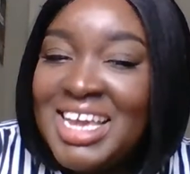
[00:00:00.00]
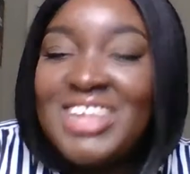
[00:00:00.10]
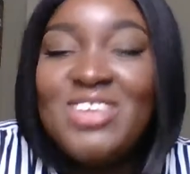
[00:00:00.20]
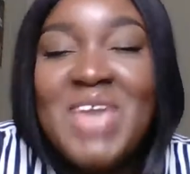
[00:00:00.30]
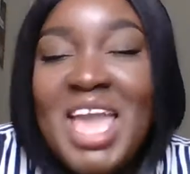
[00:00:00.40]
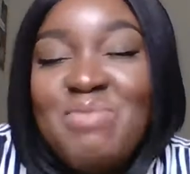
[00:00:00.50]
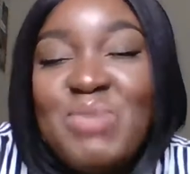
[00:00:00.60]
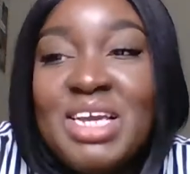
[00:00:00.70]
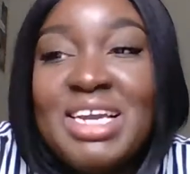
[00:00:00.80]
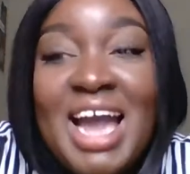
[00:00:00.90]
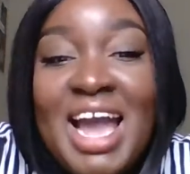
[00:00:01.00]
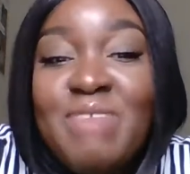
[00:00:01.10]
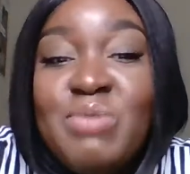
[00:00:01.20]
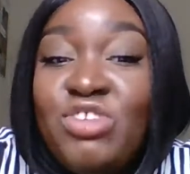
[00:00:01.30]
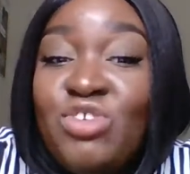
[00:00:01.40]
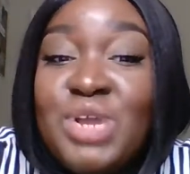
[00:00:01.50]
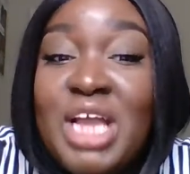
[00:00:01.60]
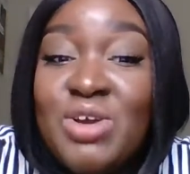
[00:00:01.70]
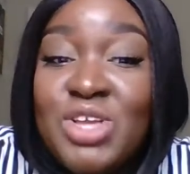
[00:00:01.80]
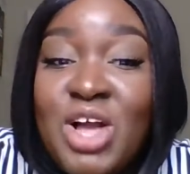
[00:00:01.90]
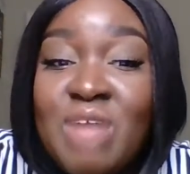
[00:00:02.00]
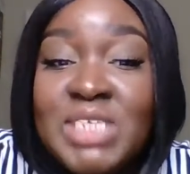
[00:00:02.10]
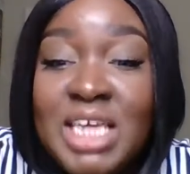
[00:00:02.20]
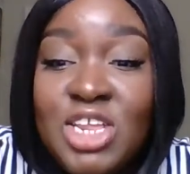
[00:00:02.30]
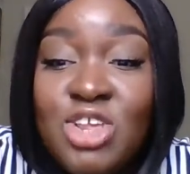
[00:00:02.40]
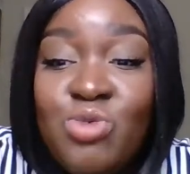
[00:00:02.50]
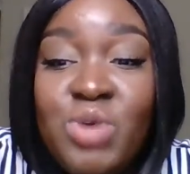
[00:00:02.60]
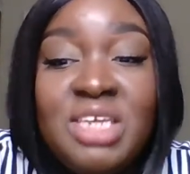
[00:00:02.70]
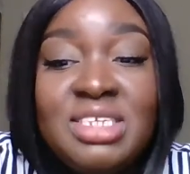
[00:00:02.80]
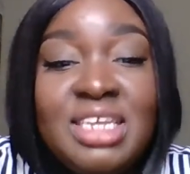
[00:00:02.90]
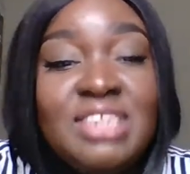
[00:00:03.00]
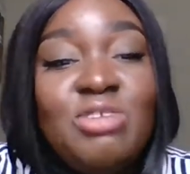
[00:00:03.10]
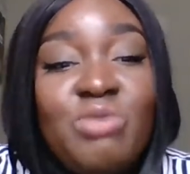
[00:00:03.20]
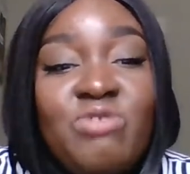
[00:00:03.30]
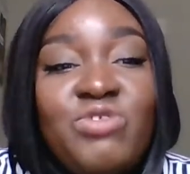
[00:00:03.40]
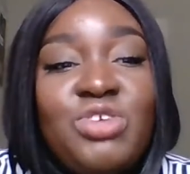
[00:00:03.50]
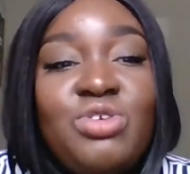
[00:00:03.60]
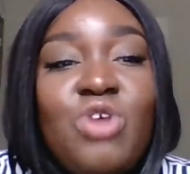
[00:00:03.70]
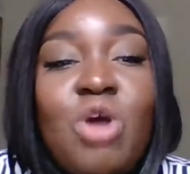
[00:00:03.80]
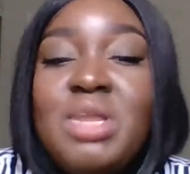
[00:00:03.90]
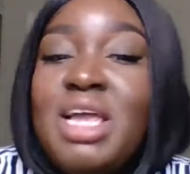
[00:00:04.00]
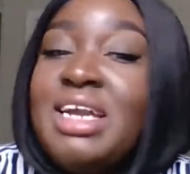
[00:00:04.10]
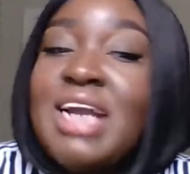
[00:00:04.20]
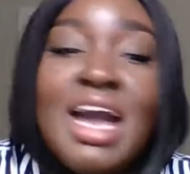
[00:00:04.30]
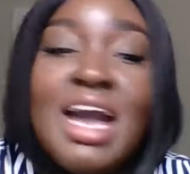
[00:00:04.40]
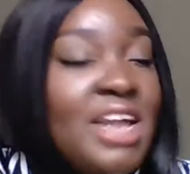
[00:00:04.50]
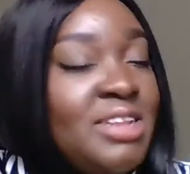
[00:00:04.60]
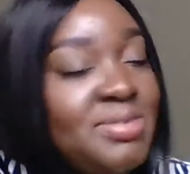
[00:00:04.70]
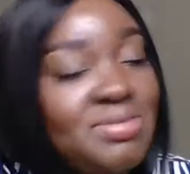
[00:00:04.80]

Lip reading: You can't be, God be showing out, y'all. I'm telling you, when he sends the one for you, you're gonna be like, God,